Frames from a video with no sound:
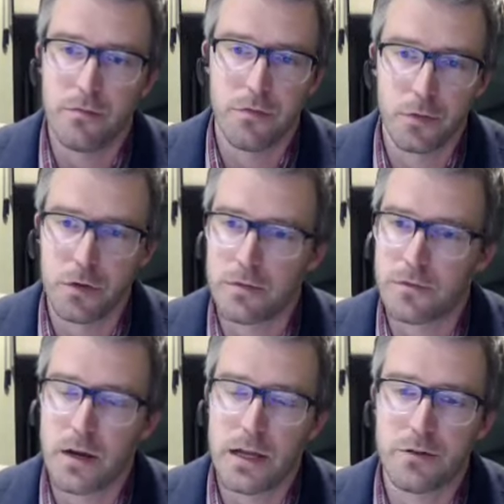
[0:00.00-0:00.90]
through a
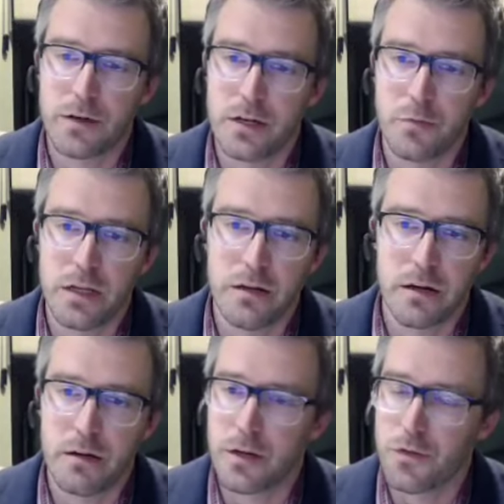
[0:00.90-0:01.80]
friend or an
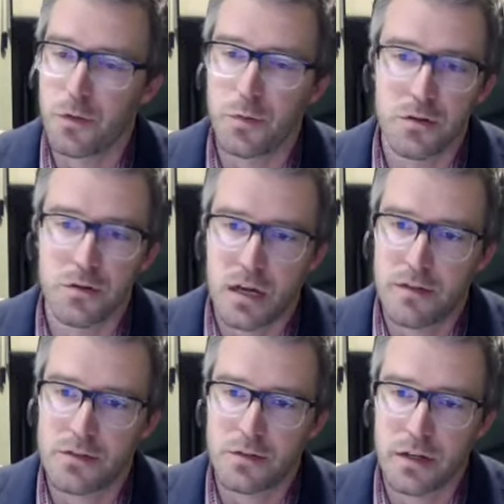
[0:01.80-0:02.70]
intermediary through the post
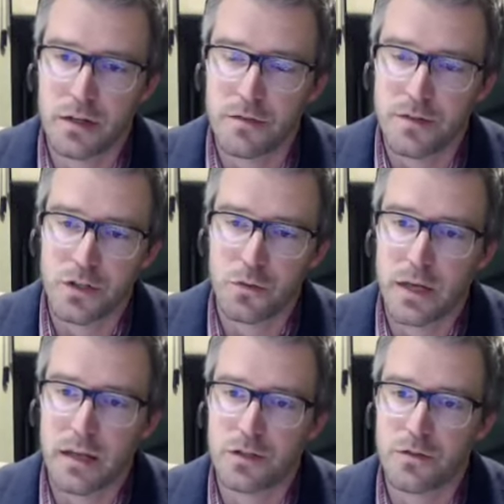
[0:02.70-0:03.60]
office or in an official
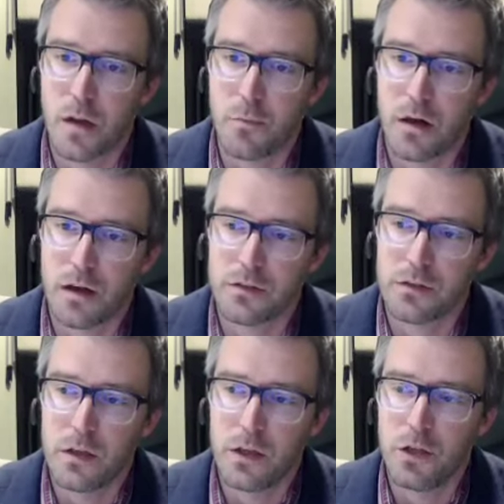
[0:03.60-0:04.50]
ballot drop box,
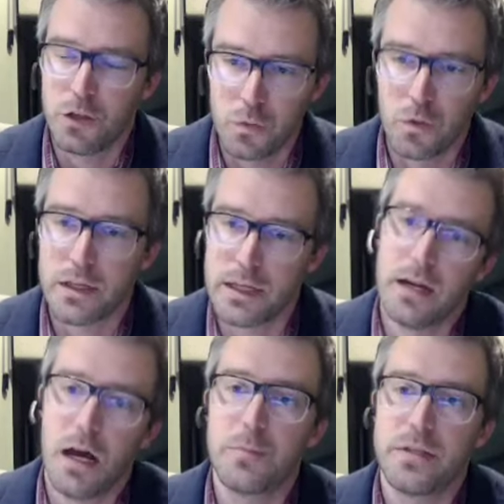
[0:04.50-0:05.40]
you will
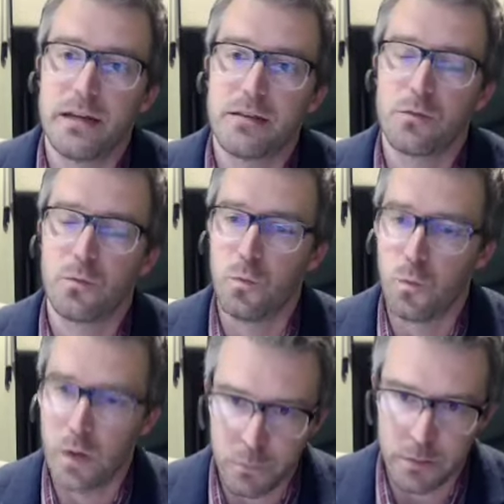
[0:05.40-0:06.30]
get updates
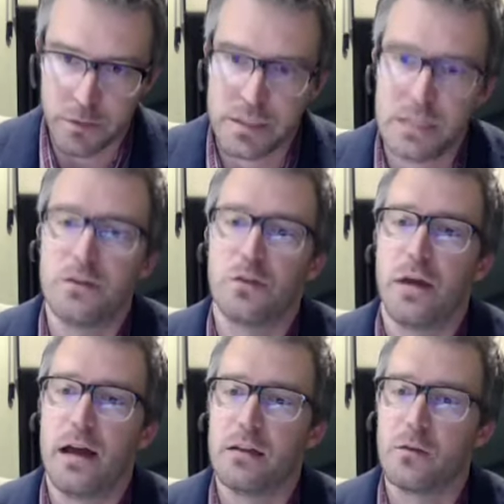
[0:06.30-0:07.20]
when we receive your
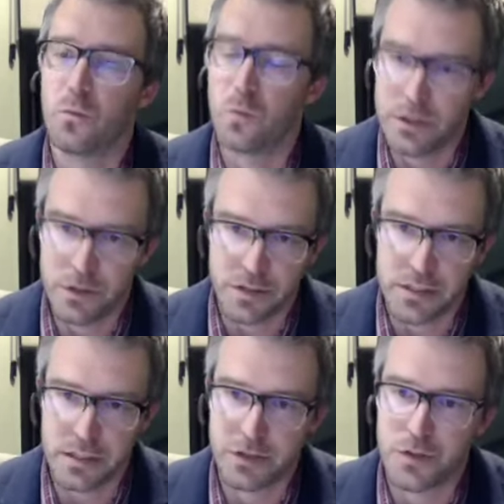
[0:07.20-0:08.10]
ballot, when your
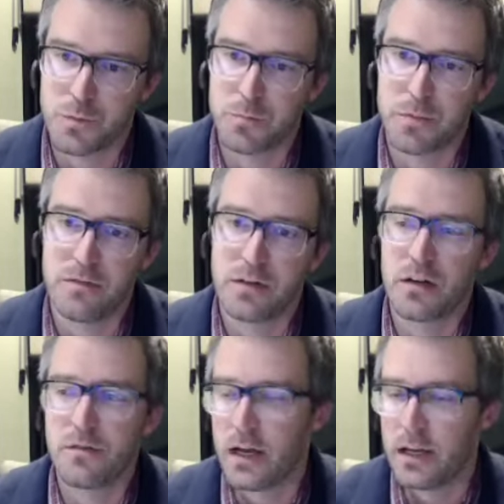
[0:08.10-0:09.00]
signature's been
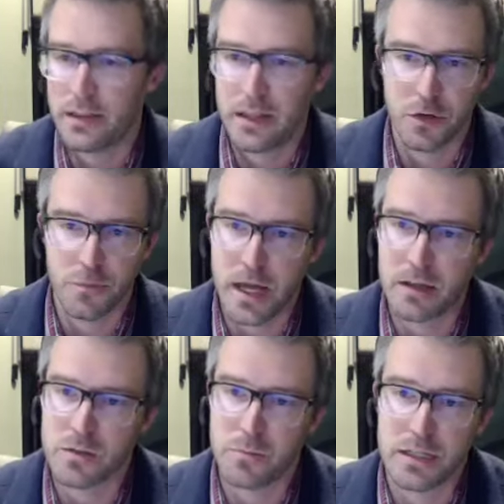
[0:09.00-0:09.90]
verified and that your
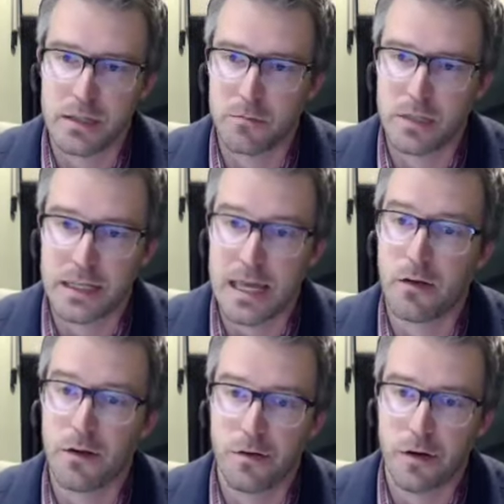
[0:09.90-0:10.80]
ballot's been
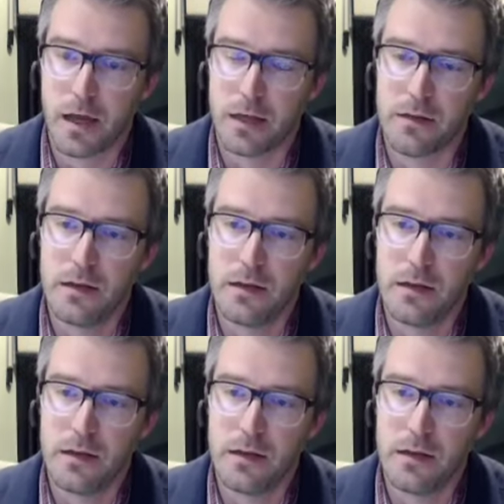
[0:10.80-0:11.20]
counted or not.